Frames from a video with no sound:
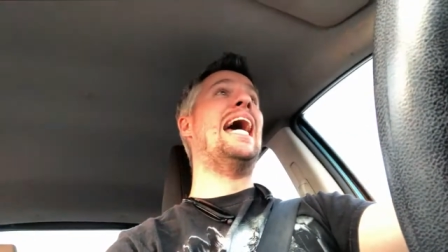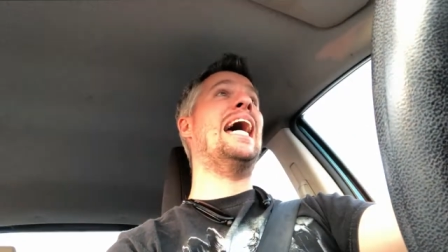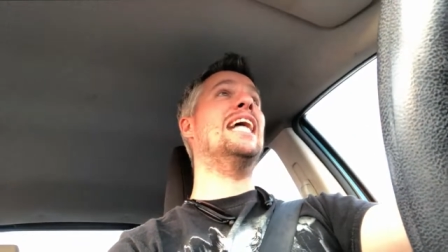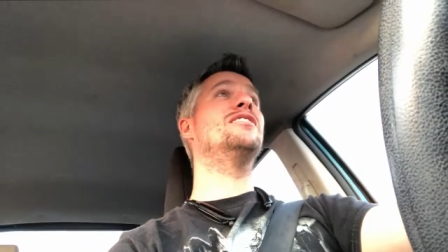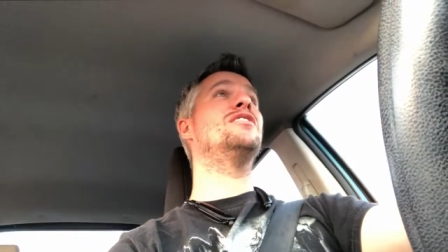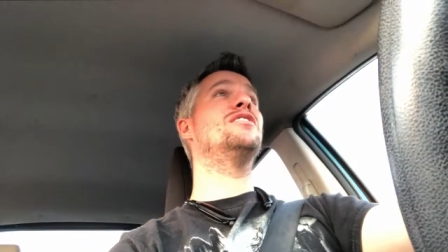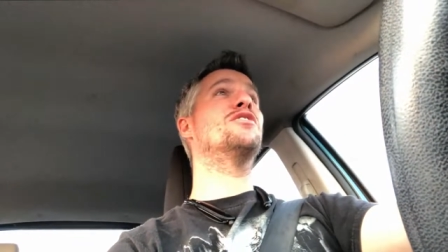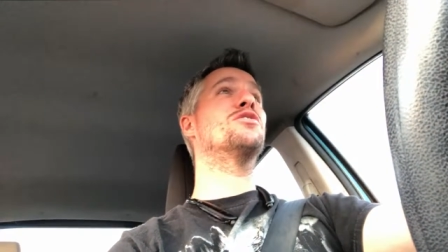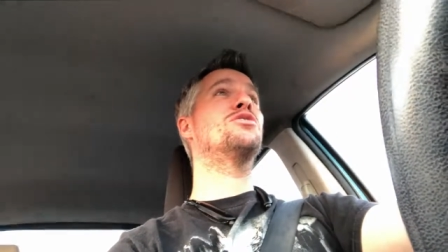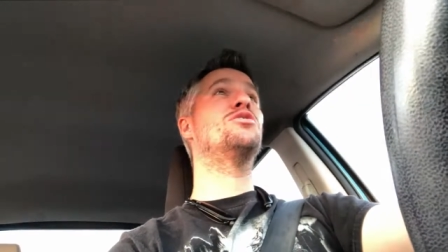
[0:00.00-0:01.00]
at
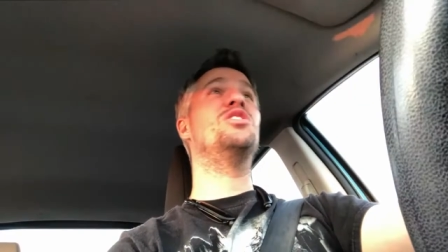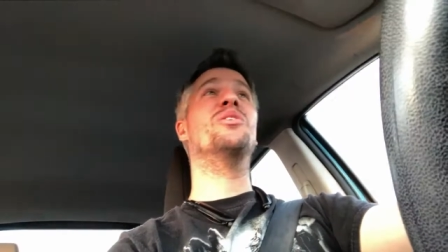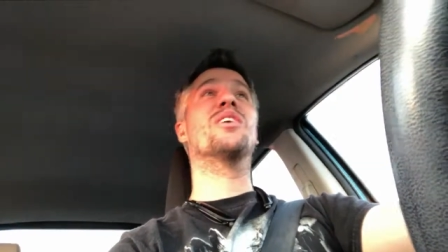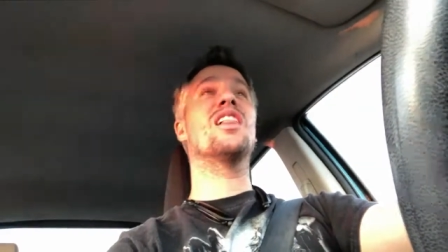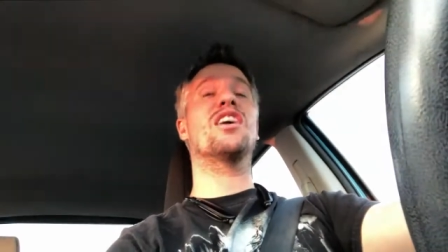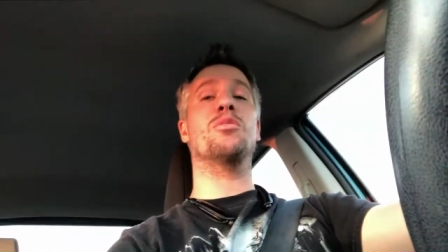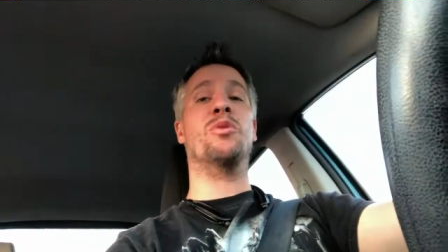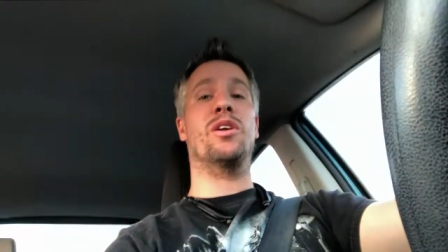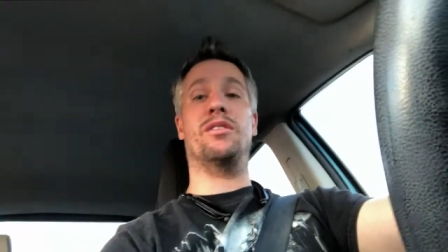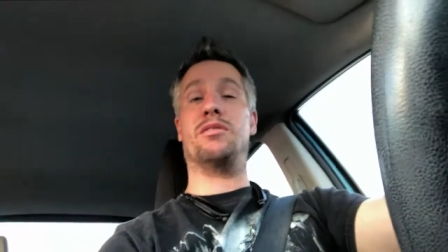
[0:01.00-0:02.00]
2 o'clock in the
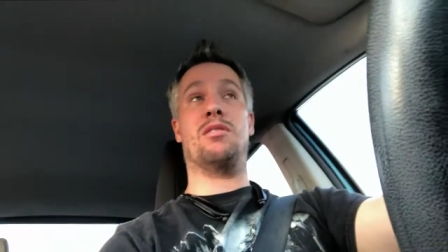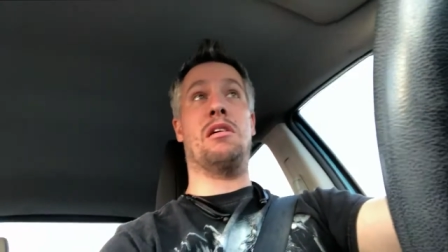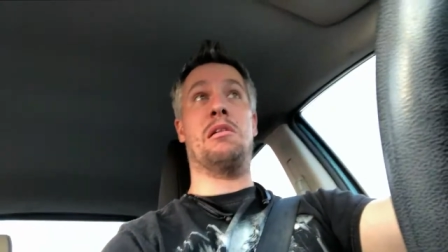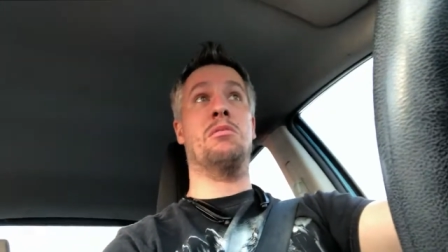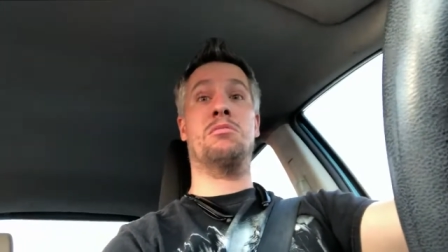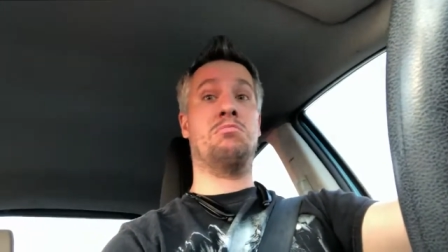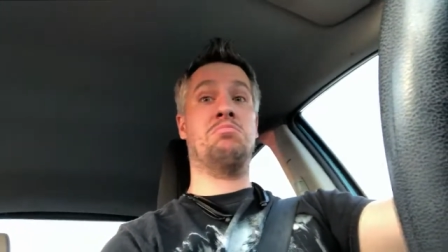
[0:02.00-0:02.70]
morning. So